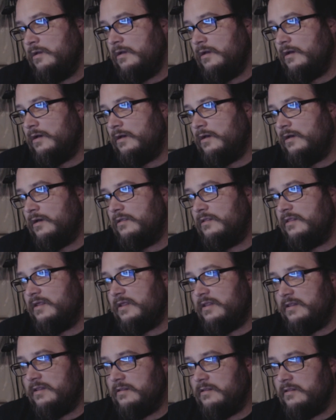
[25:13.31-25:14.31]

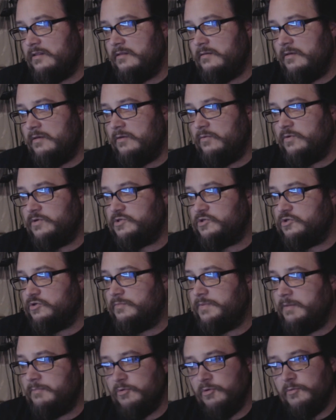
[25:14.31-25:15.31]
than the original
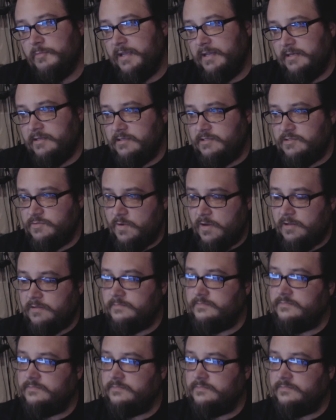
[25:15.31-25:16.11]
people paid as well.